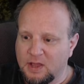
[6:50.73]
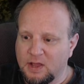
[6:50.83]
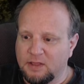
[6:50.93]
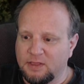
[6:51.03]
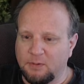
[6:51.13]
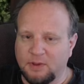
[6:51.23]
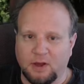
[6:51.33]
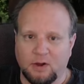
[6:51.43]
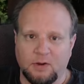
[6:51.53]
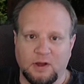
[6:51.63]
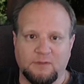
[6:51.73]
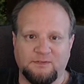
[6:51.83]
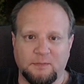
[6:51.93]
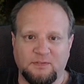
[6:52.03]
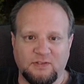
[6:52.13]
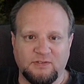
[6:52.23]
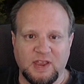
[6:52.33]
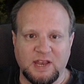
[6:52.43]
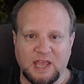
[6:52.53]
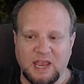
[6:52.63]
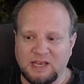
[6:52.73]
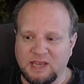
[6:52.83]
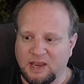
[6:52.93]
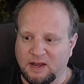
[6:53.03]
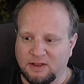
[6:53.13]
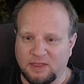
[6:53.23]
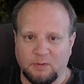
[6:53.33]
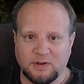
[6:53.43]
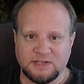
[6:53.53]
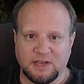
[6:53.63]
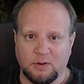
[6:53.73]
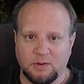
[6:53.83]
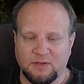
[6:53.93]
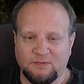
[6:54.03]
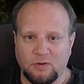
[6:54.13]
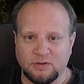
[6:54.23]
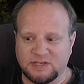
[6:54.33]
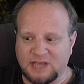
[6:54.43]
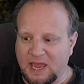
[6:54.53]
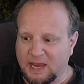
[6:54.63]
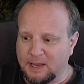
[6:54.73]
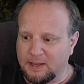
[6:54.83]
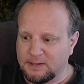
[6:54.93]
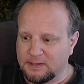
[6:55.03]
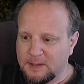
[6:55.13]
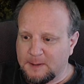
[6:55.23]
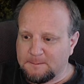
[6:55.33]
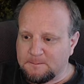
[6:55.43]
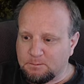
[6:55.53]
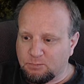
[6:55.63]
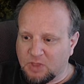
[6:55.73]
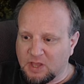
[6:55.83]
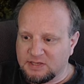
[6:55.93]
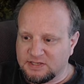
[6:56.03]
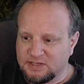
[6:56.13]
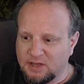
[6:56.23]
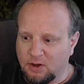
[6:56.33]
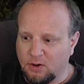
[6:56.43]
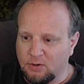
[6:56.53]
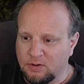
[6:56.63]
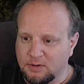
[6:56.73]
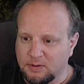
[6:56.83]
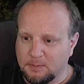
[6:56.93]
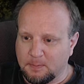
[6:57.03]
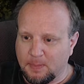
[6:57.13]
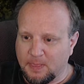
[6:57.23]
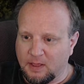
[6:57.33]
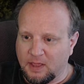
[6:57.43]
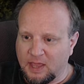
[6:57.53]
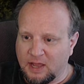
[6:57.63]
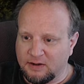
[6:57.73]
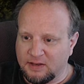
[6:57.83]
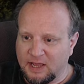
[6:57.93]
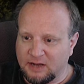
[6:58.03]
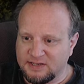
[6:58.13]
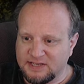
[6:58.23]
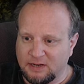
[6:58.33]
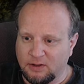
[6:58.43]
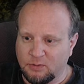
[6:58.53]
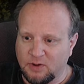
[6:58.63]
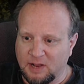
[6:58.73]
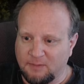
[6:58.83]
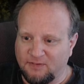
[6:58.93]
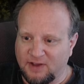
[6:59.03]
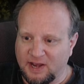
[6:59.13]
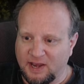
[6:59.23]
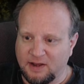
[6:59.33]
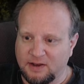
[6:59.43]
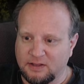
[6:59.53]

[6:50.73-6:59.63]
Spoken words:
There we go. From 15 to 18 on that one skill with a full stack. So how does that look when I'm fighting?